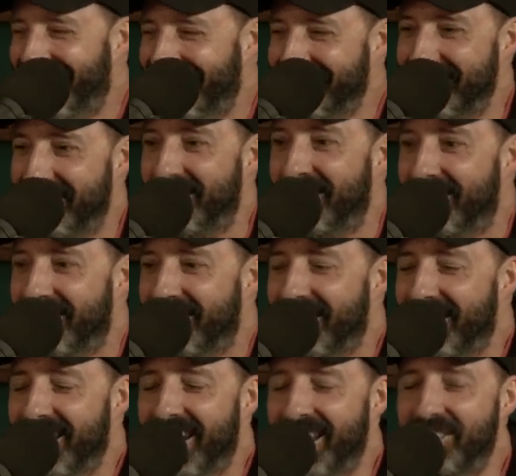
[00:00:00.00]
It's like, oh.
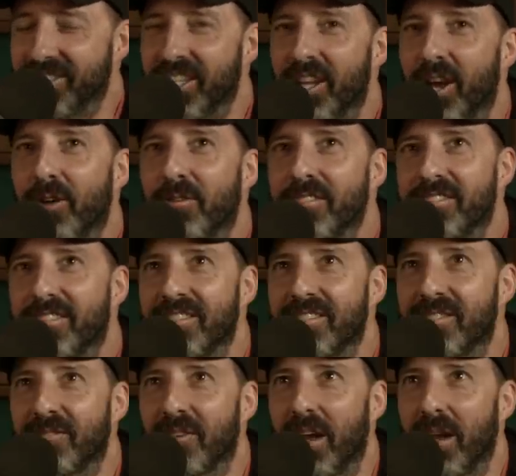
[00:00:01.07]
And she'd always
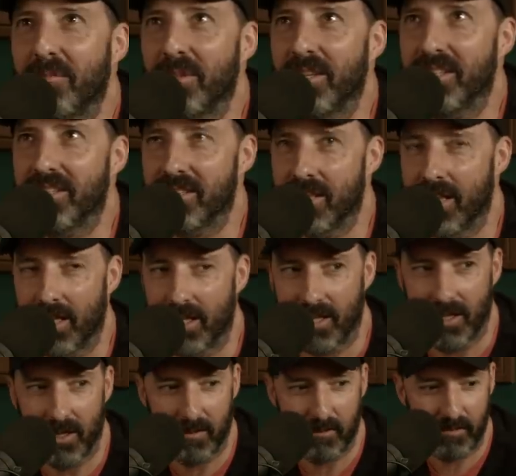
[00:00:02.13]
describe me as like
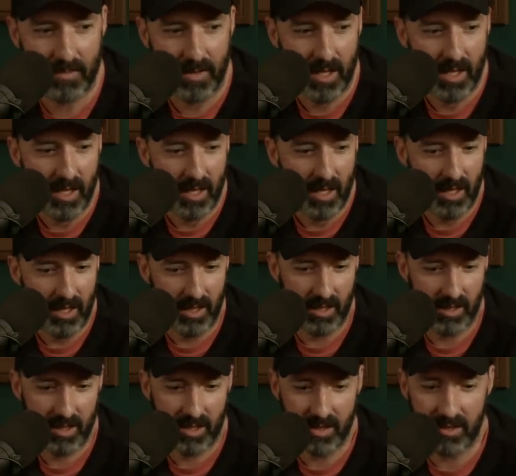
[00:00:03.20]
um,
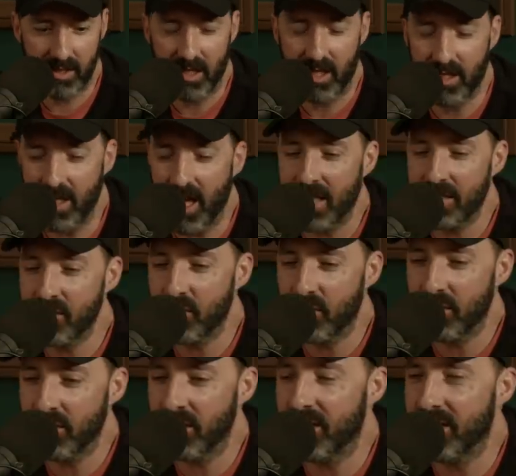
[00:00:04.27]
Uh, a, a, not so
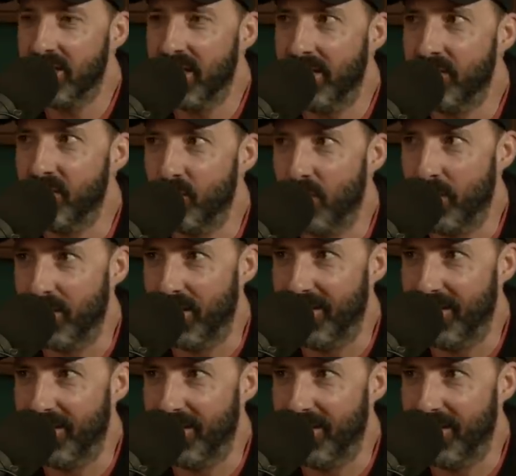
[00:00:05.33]
good looking David Schwimmer.